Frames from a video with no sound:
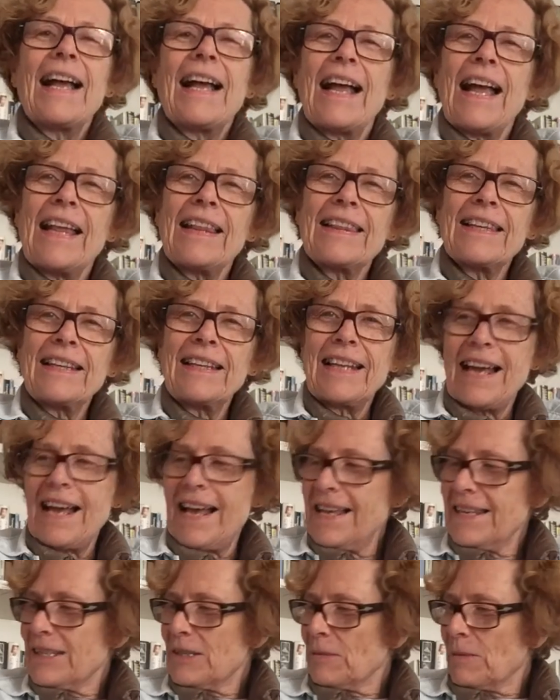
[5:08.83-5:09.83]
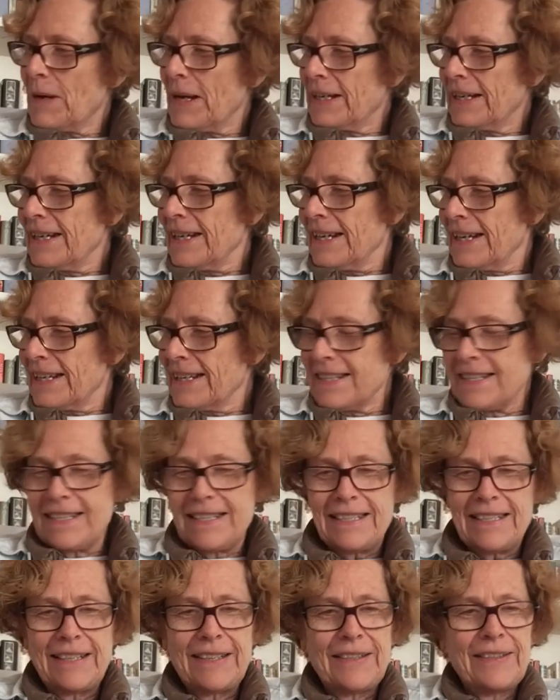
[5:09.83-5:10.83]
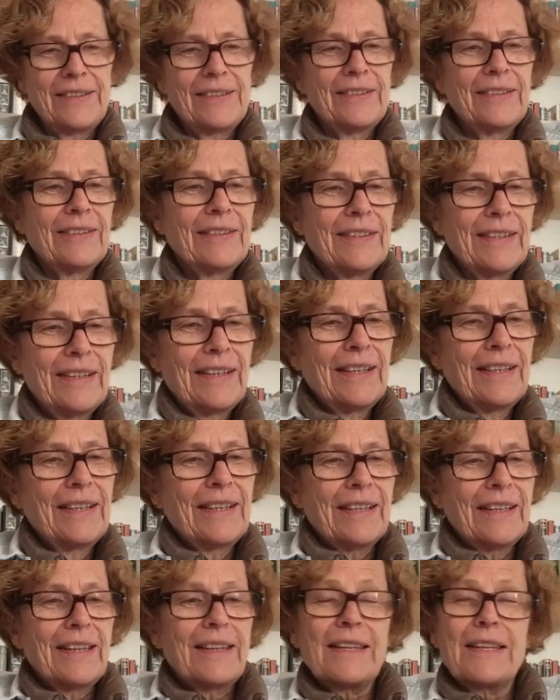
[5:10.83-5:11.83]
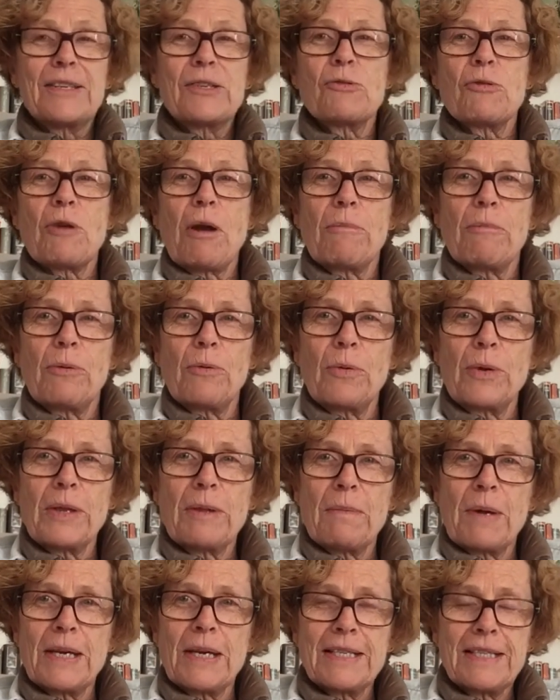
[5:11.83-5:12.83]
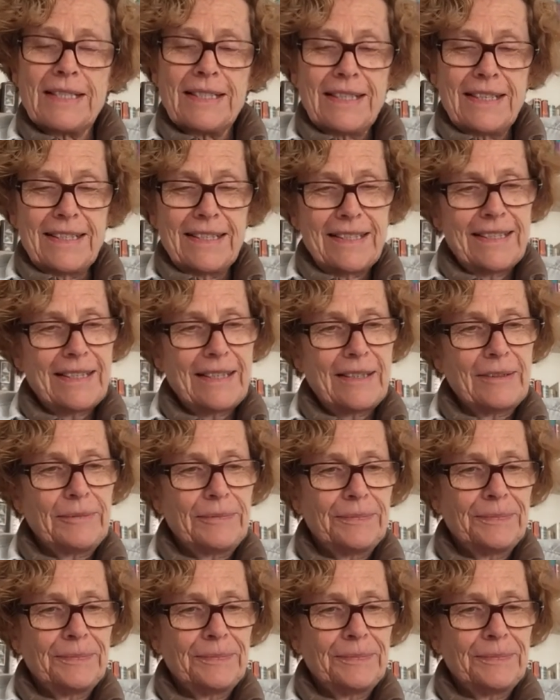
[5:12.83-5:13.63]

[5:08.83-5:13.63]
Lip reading: And the last one is The Trouble with My Sister.